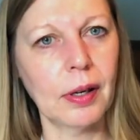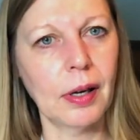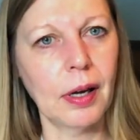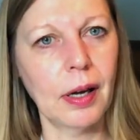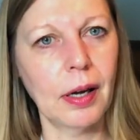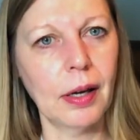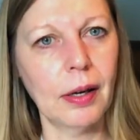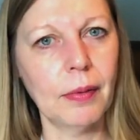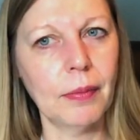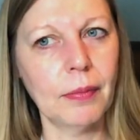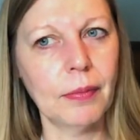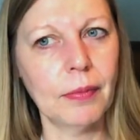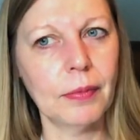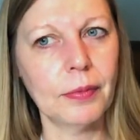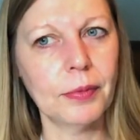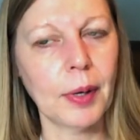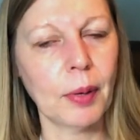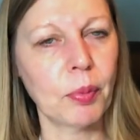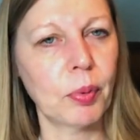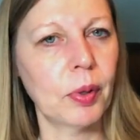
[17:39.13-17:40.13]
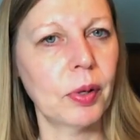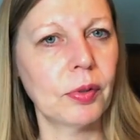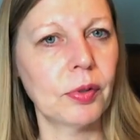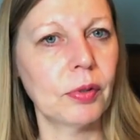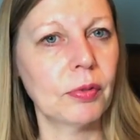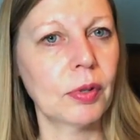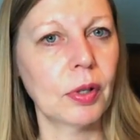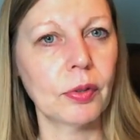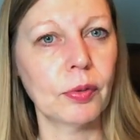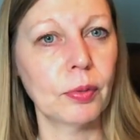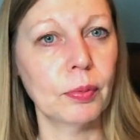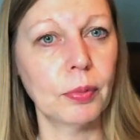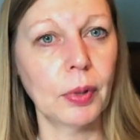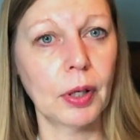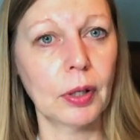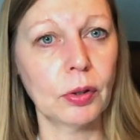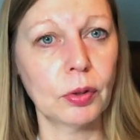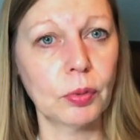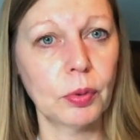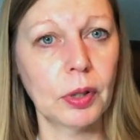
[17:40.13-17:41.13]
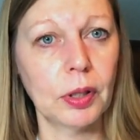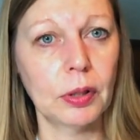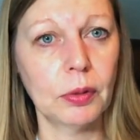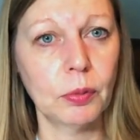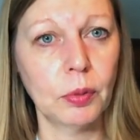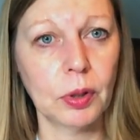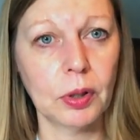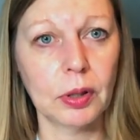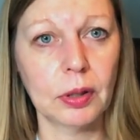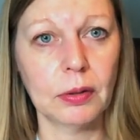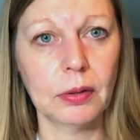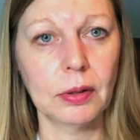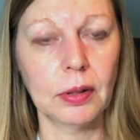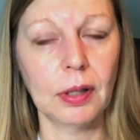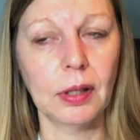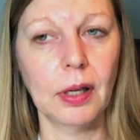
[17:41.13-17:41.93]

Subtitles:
Fabworks have got some boiled wool